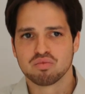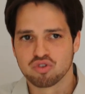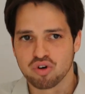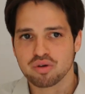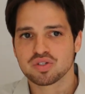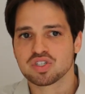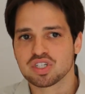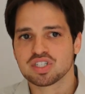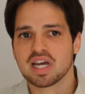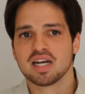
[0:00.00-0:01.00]
gross
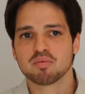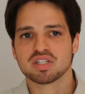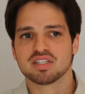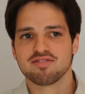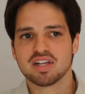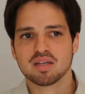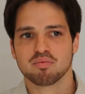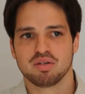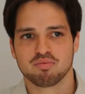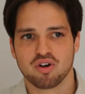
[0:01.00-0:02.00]
sustainable
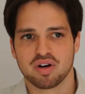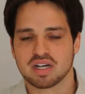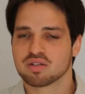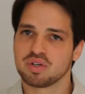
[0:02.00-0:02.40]
development product,